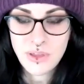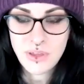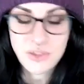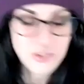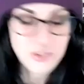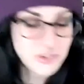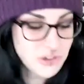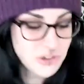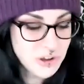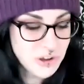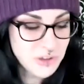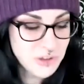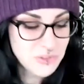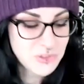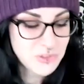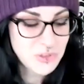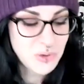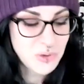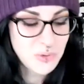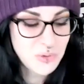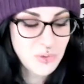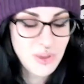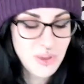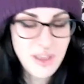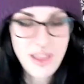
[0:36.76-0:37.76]
Sure.
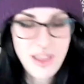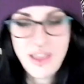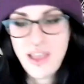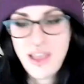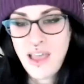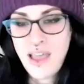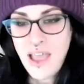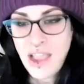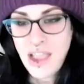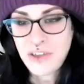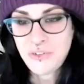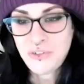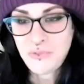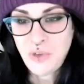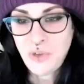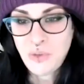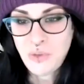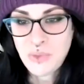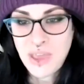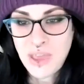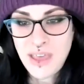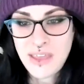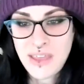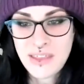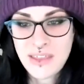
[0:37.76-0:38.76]
So
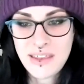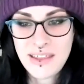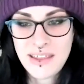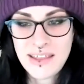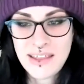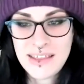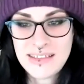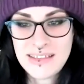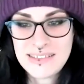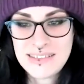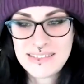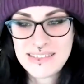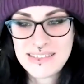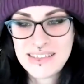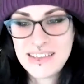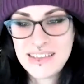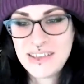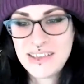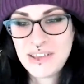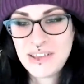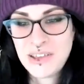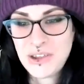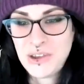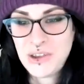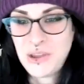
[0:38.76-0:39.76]
hydrophobia is,
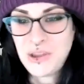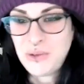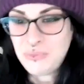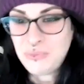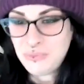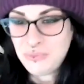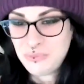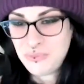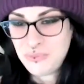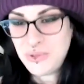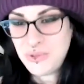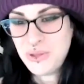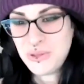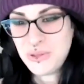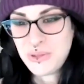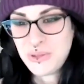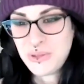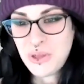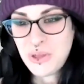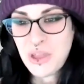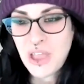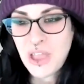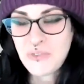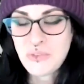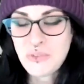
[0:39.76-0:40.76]
you know,
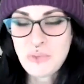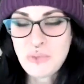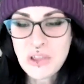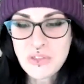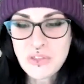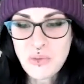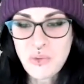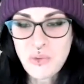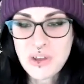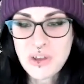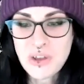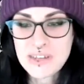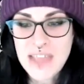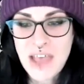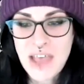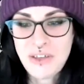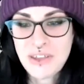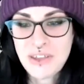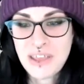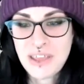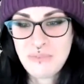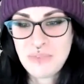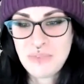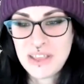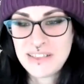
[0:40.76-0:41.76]
if you break the word down, it
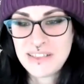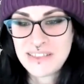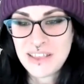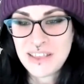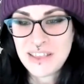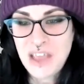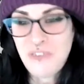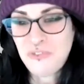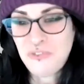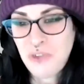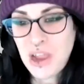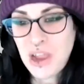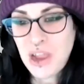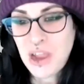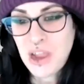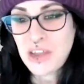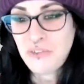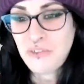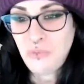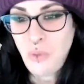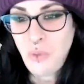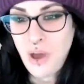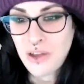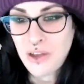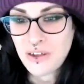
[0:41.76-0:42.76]
means afraid of
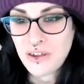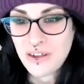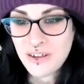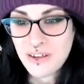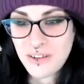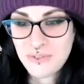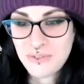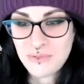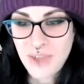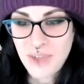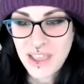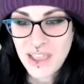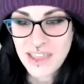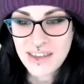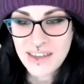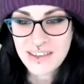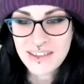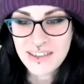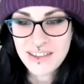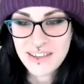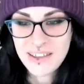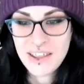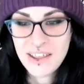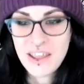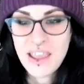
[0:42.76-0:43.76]
water, right?
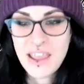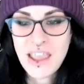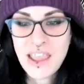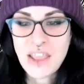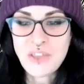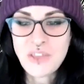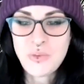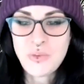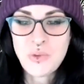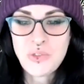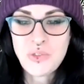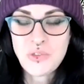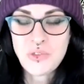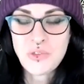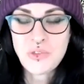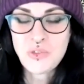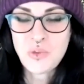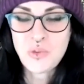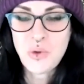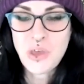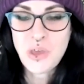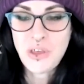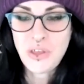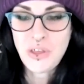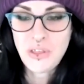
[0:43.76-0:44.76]
It's when the
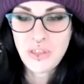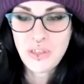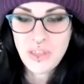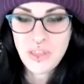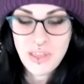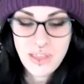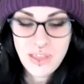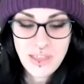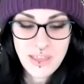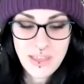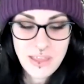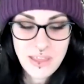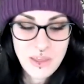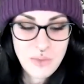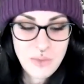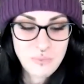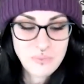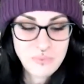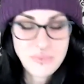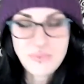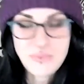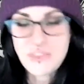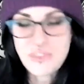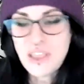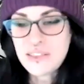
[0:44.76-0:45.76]
soil
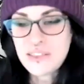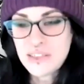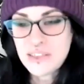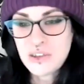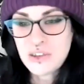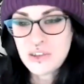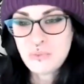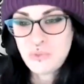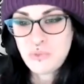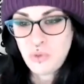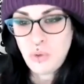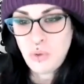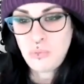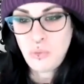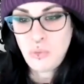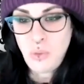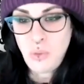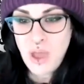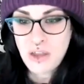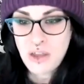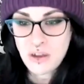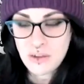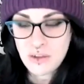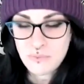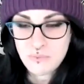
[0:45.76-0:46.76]
doesn't absorb the
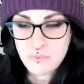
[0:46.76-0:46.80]
water.